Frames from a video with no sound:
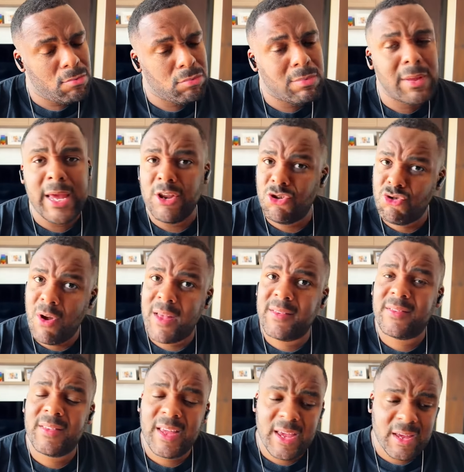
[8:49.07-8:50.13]

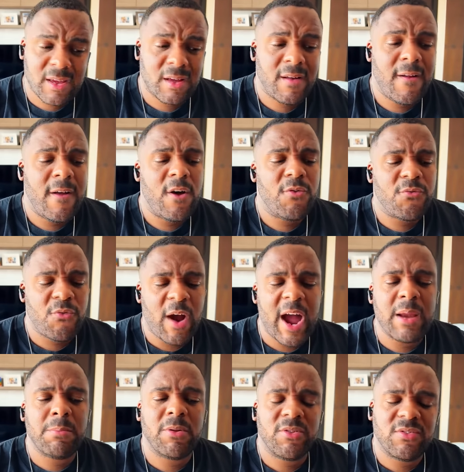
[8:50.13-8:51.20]
Interesting.
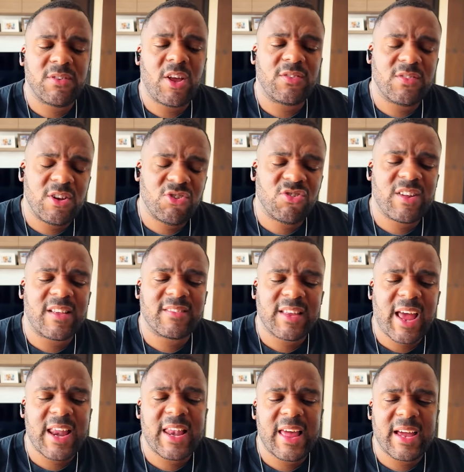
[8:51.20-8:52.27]
Fried blood sausage, that's
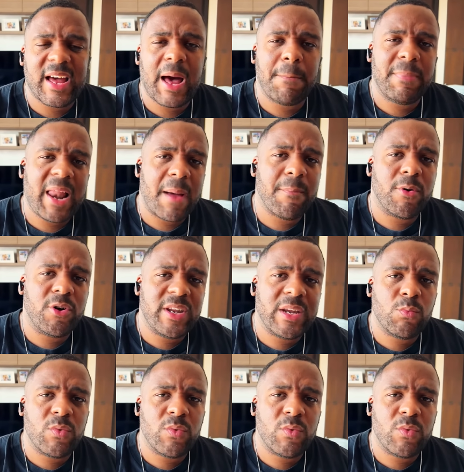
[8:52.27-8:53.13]
kind of like our black pudding.